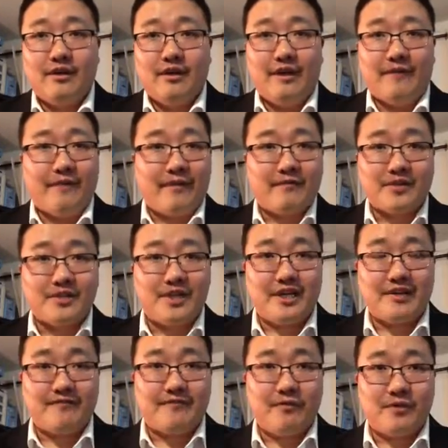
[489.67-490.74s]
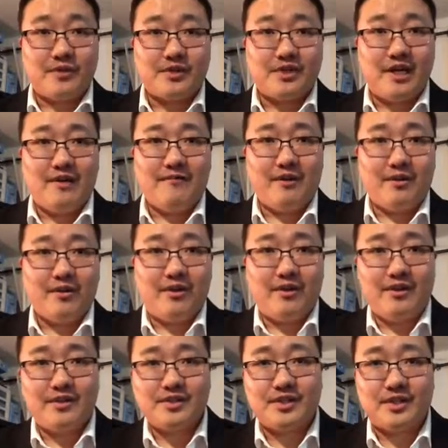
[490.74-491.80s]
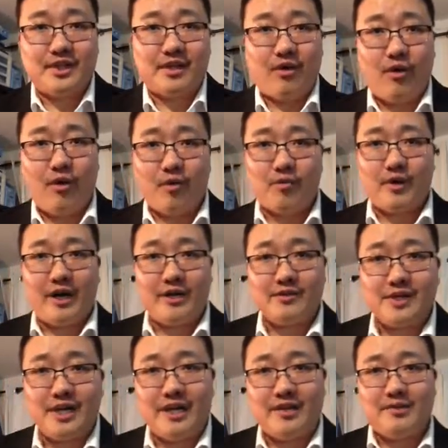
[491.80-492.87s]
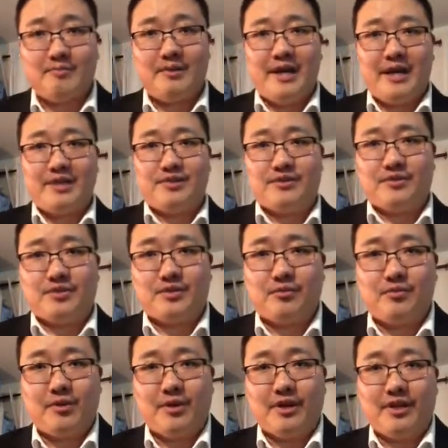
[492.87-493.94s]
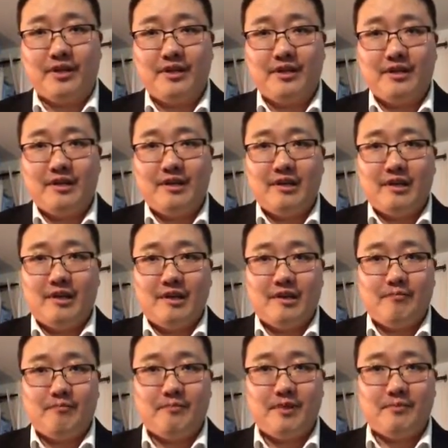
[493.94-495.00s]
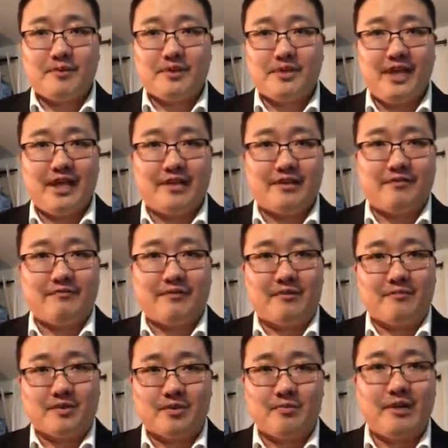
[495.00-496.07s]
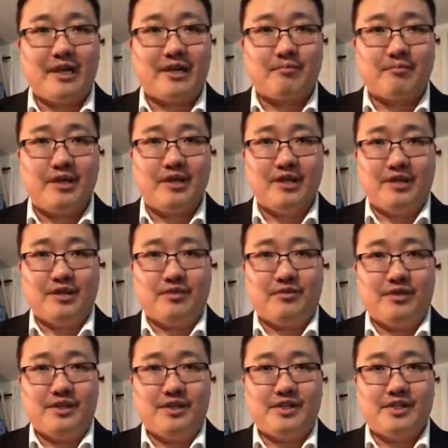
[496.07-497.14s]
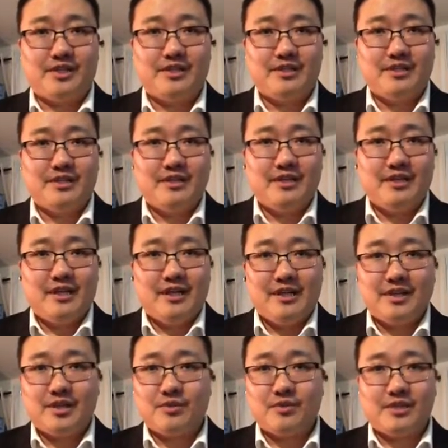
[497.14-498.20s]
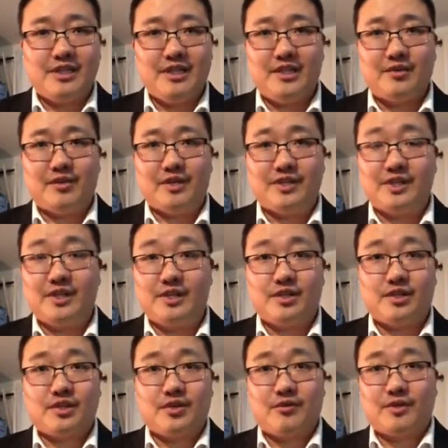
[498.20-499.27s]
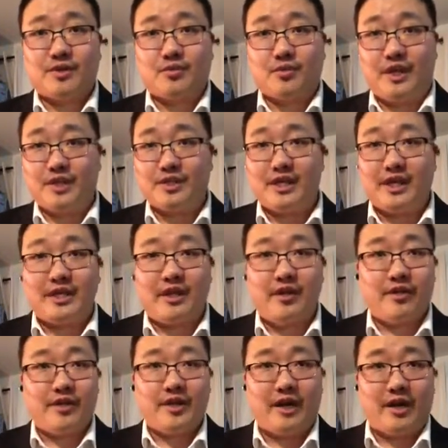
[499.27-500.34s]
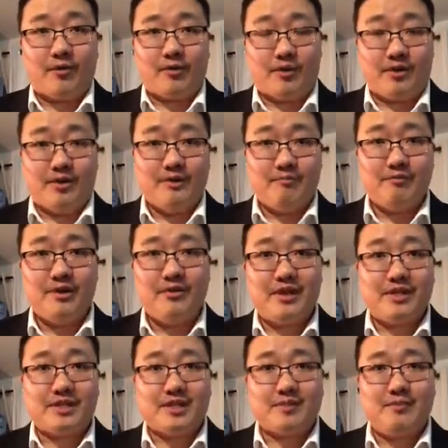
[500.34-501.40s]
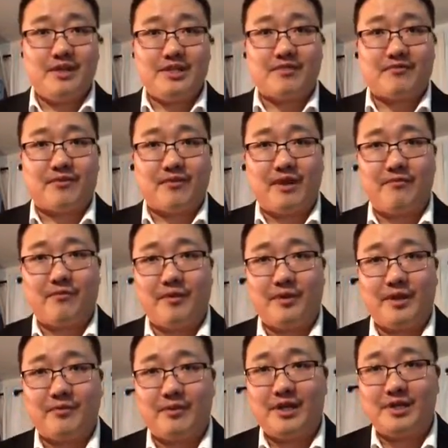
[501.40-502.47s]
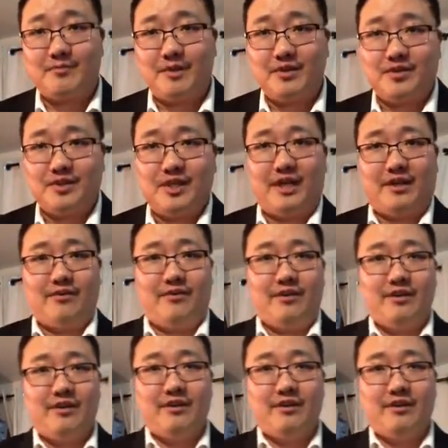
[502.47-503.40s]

If every state enforced helmet laws, then all riders and their passengers would be protected from traumatic brain injuries. This would decrease insurance rates, and health care would be less expensive for everyone that rides a motorcycle.